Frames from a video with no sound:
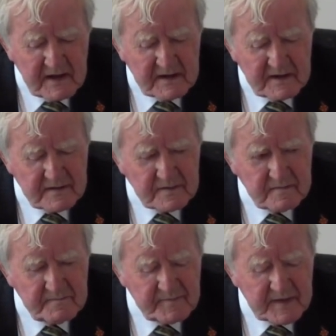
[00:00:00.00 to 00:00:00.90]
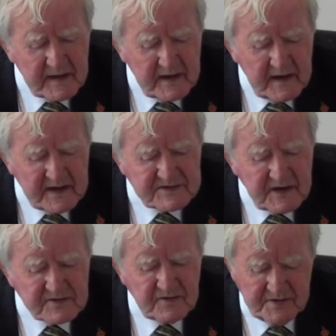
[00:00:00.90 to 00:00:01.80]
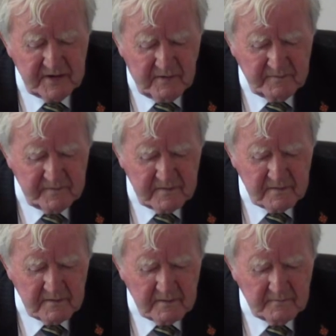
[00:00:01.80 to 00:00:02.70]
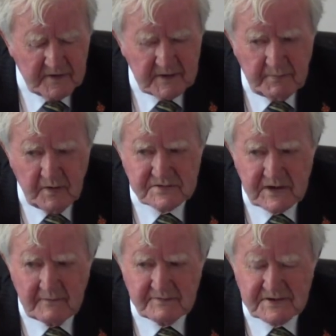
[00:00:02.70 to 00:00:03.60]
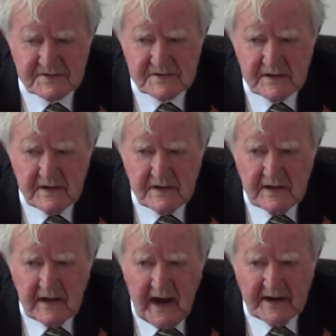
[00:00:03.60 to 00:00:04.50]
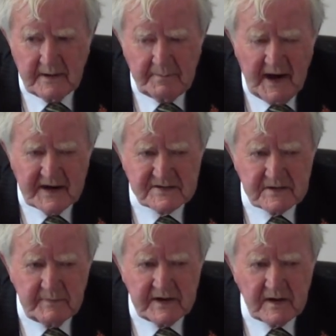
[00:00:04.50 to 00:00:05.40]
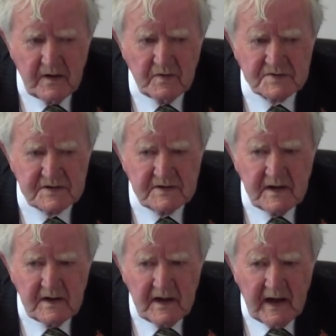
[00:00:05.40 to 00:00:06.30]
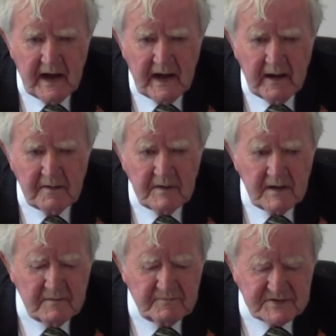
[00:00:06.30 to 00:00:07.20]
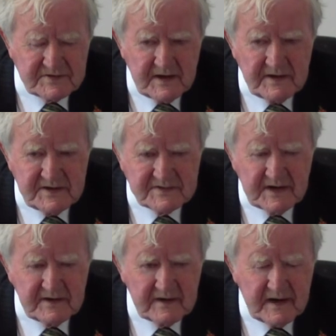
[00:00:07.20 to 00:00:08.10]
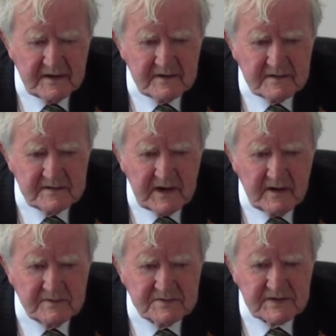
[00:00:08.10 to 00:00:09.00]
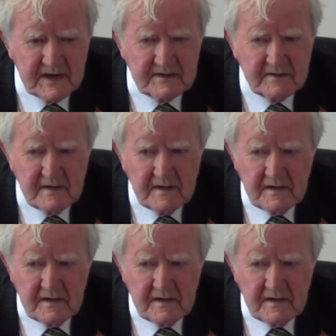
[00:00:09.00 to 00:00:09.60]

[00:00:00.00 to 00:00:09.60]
Now, it's not good enough for the post offices and the banks to be closing facilities in towns and